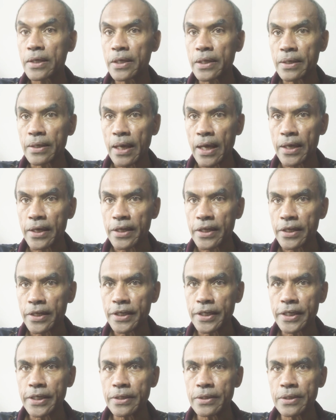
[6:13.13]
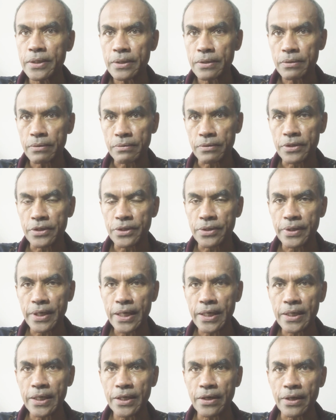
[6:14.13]
and indeed
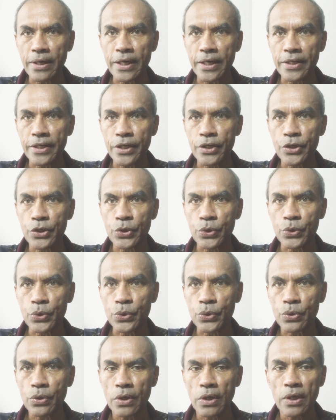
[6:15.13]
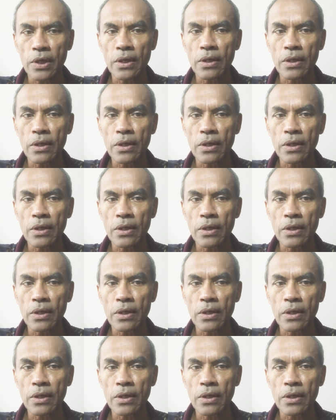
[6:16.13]
directly related to